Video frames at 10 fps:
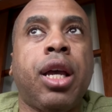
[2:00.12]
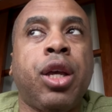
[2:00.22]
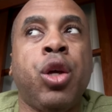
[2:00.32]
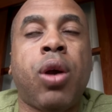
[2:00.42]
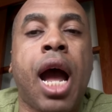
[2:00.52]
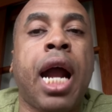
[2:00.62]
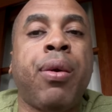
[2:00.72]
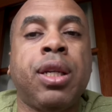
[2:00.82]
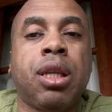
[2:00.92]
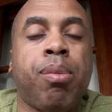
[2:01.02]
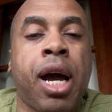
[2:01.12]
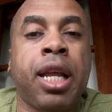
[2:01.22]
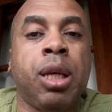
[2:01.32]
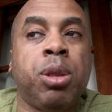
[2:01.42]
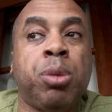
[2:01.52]
you're hiring
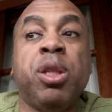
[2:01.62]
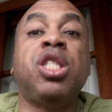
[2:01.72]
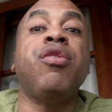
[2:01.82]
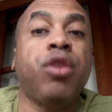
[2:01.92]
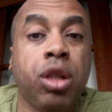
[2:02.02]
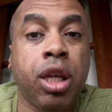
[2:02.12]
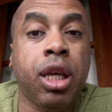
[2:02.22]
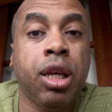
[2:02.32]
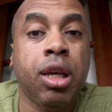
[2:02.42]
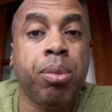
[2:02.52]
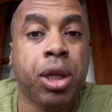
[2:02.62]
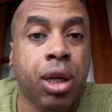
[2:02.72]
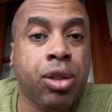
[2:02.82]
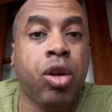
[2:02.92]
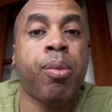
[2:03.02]
somebody specifically because they're